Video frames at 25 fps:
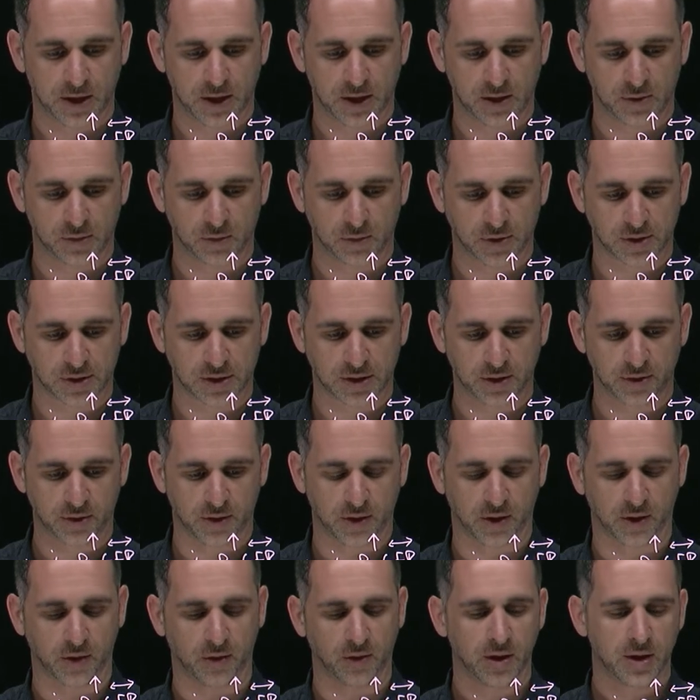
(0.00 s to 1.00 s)
equals
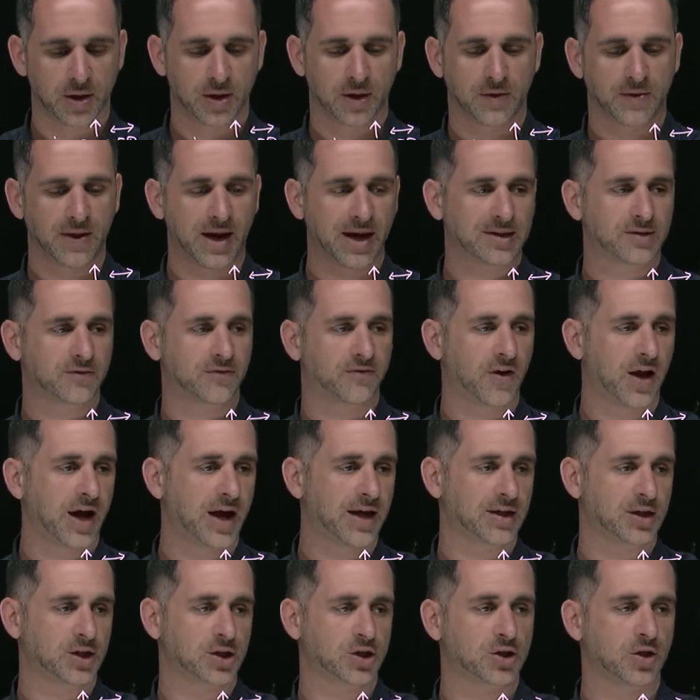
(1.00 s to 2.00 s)
0, that's
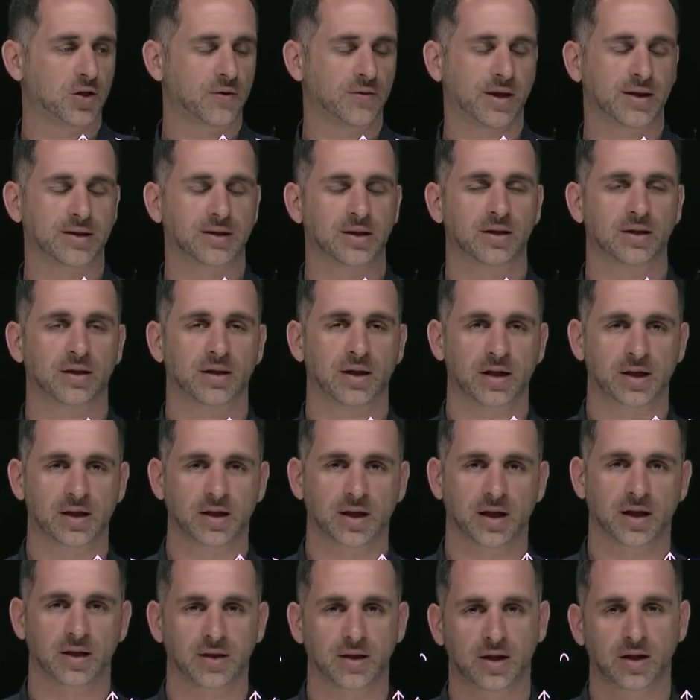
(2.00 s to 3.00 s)
fine to show that
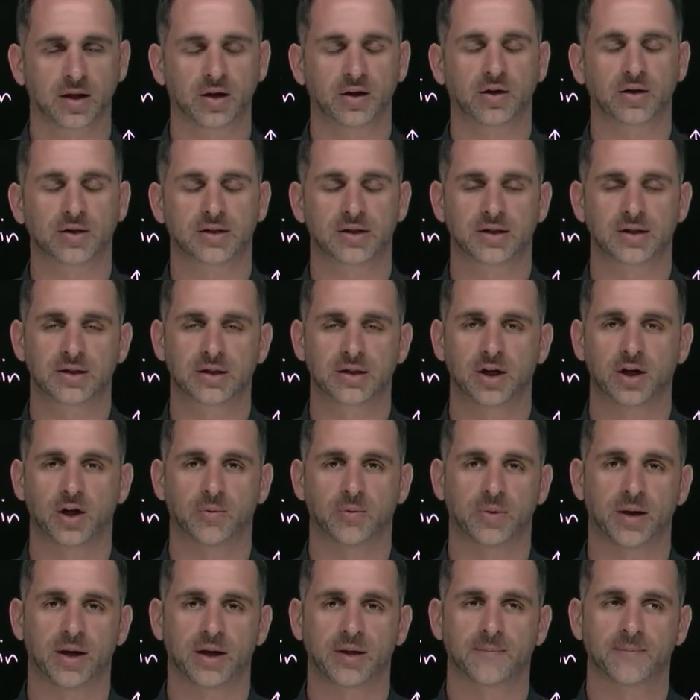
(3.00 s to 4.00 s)
the clearance is
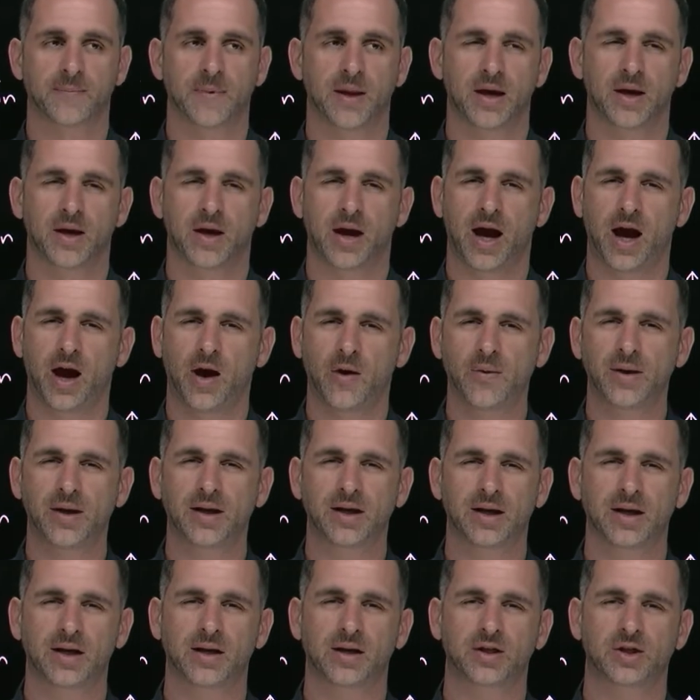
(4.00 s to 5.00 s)
0, but how are we
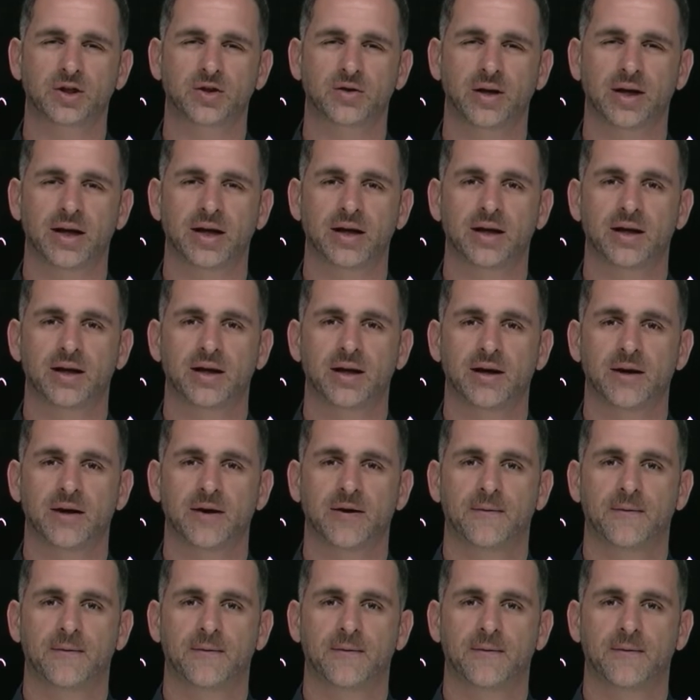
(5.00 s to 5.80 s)
going to illustrate